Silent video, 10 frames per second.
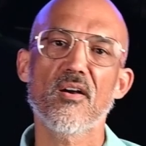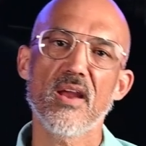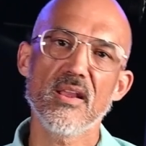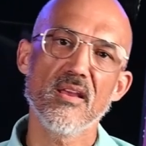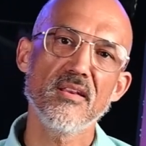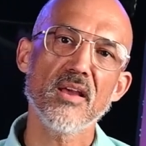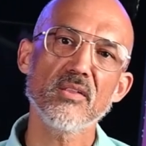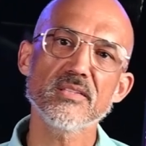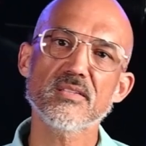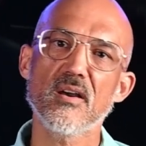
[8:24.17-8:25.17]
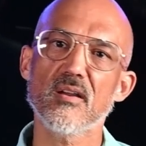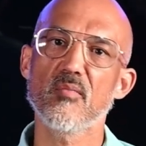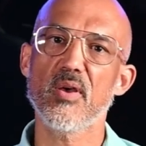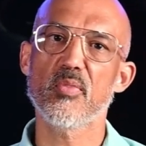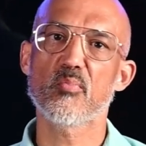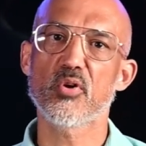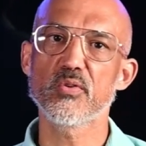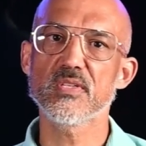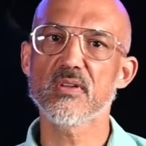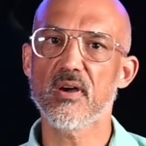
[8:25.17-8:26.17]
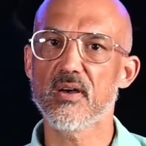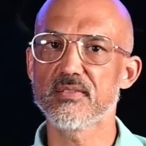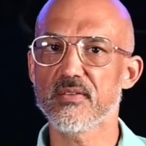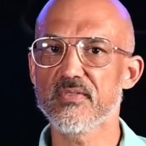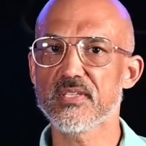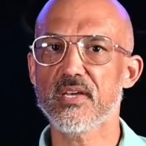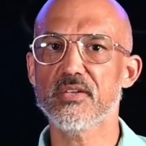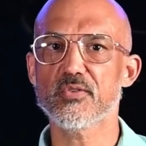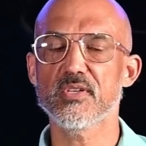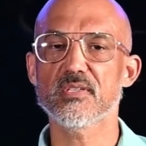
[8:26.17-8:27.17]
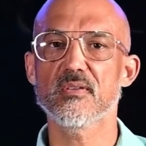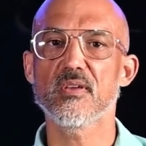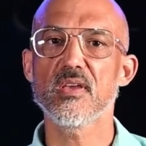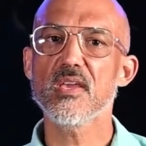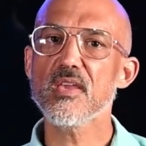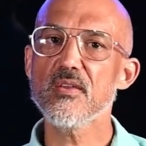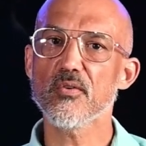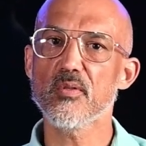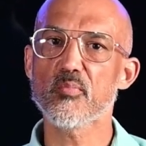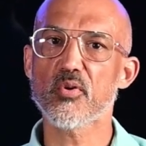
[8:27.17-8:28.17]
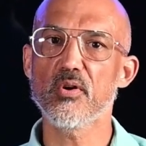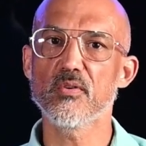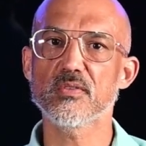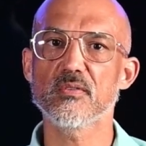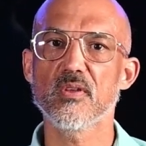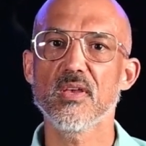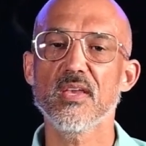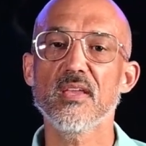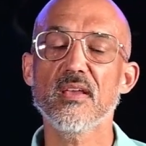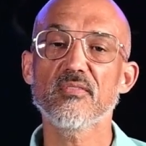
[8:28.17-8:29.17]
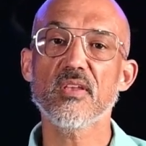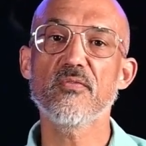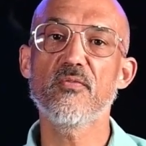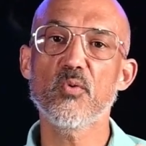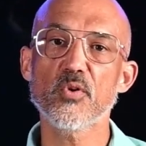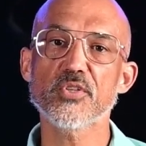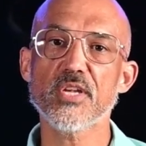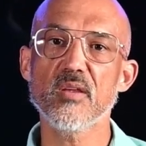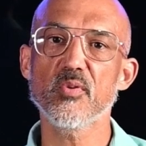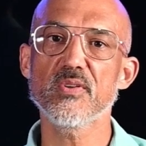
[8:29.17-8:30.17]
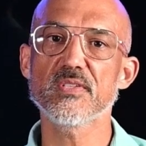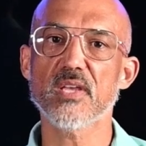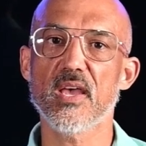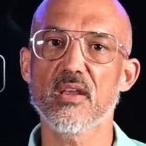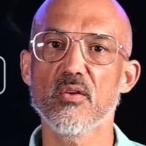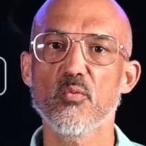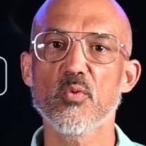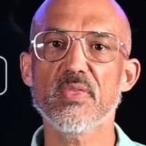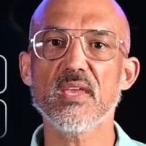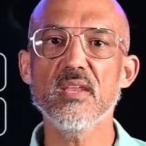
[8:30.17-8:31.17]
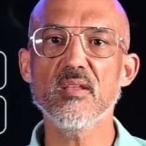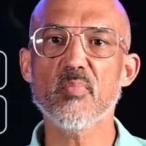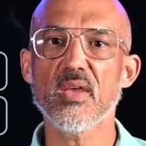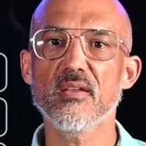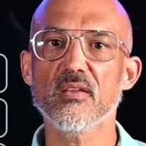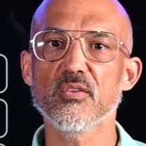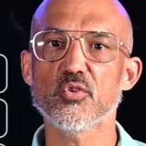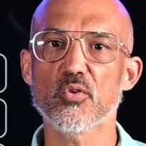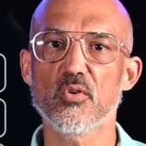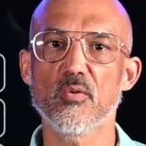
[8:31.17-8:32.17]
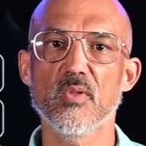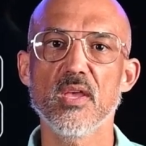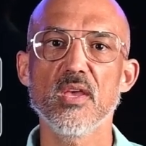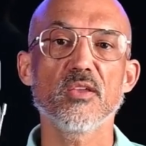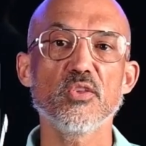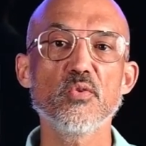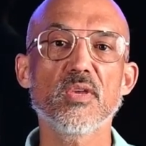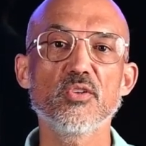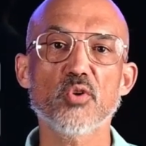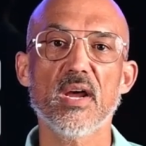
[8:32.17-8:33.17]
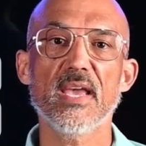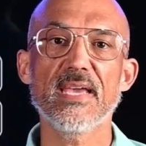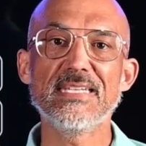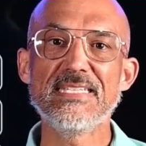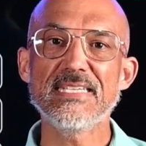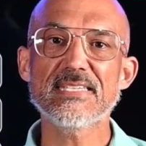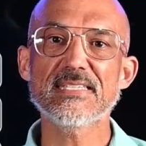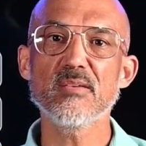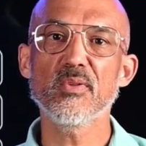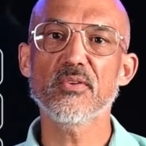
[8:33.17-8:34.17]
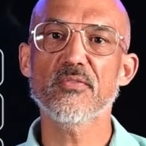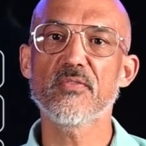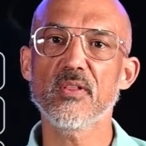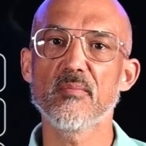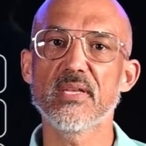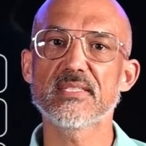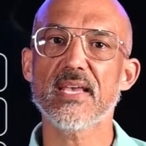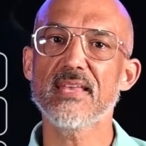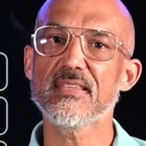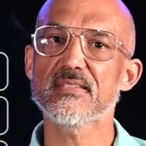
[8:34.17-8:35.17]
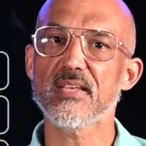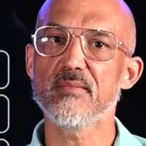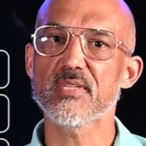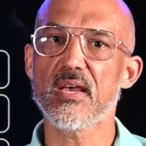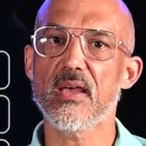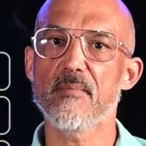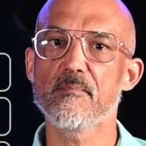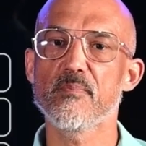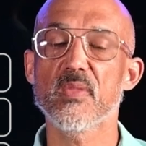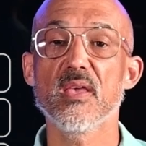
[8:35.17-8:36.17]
All right, now let's talk about the pros and cons of the TETRAS. Here are the pros. It has a four-chamber design with independent control. You can dry dissimilar filaments at the same time.